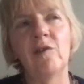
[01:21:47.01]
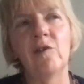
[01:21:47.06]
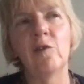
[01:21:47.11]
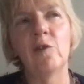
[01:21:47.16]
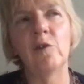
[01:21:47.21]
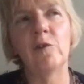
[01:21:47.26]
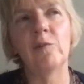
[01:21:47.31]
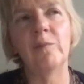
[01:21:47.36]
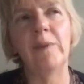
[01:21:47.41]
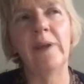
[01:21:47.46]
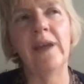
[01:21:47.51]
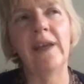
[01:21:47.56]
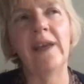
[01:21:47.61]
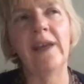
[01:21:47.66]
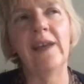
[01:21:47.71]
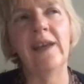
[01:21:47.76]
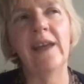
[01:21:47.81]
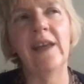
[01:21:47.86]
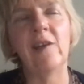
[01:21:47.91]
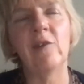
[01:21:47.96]
could
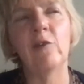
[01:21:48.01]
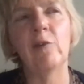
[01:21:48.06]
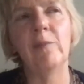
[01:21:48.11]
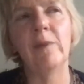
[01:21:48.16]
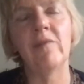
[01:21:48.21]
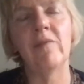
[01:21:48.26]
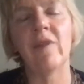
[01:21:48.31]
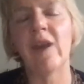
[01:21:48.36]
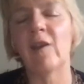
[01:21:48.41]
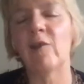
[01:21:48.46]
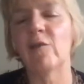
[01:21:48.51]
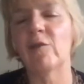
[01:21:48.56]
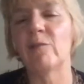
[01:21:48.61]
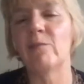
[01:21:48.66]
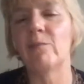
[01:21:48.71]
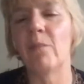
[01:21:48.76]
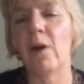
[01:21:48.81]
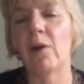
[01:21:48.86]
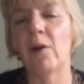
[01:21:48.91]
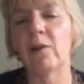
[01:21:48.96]
be it could be a very good
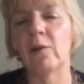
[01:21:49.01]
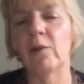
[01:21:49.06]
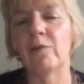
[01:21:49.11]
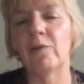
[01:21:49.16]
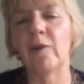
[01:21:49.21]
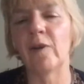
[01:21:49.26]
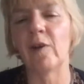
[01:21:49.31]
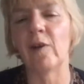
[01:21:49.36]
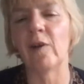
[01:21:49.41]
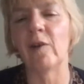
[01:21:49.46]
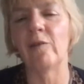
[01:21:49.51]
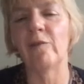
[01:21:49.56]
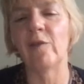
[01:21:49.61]
model for